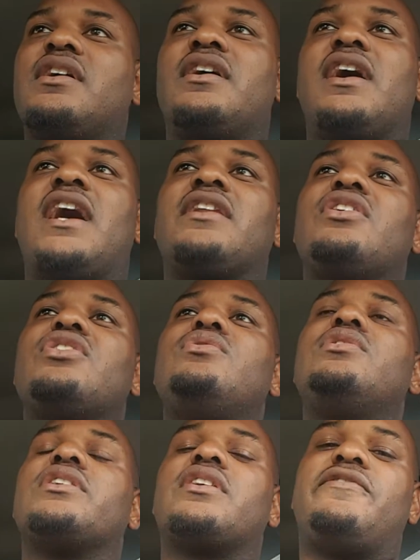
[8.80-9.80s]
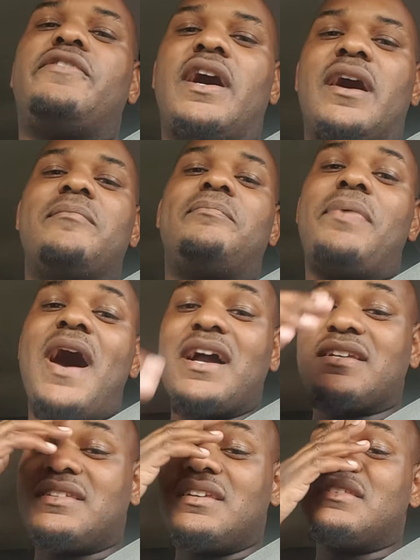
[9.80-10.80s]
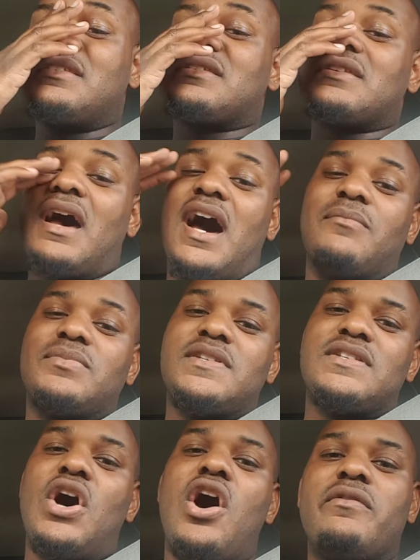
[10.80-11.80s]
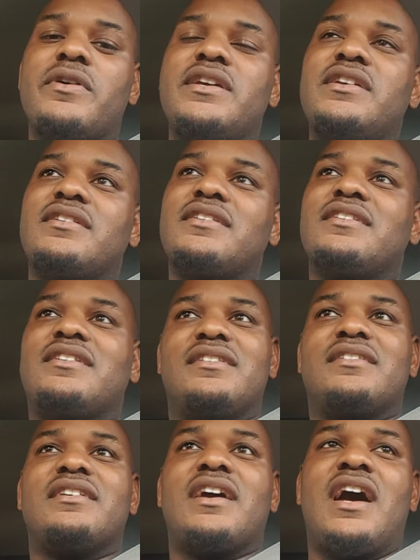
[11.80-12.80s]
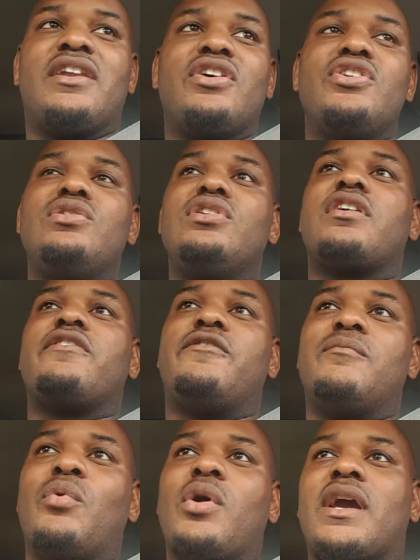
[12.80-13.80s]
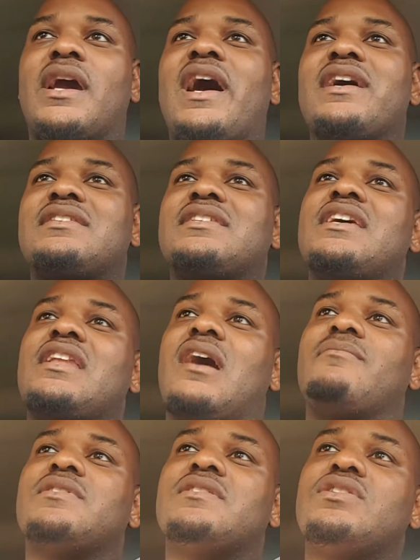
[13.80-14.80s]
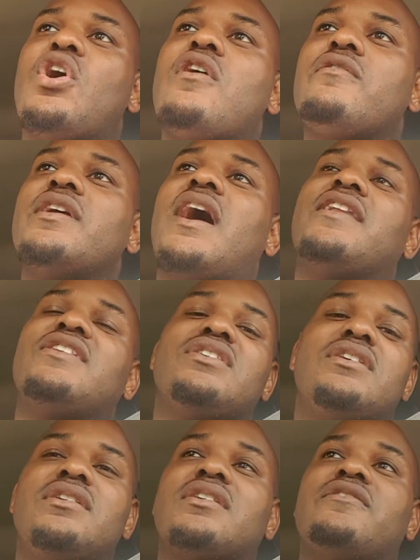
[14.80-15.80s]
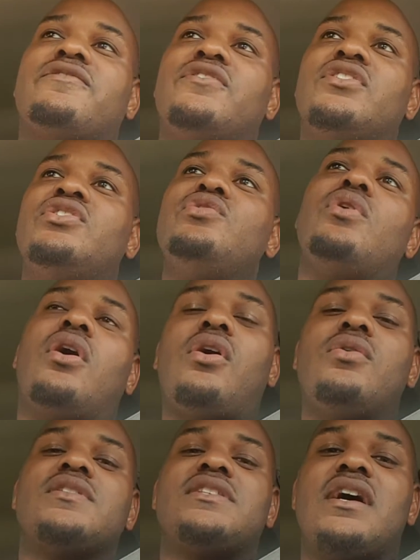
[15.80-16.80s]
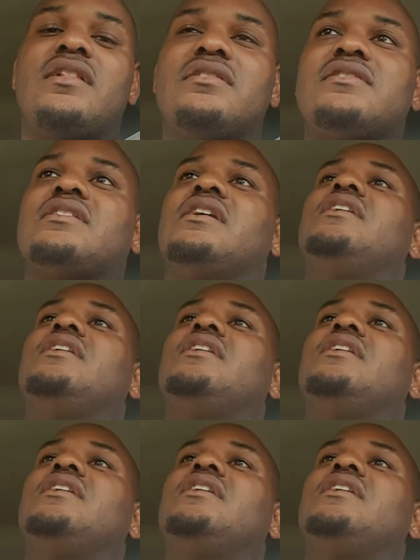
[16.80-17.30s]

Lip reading: I know you're looking for unboxings. I'm sorry. I know you're looking for more content. I'm sorry. I know you're looking for new wholesalers.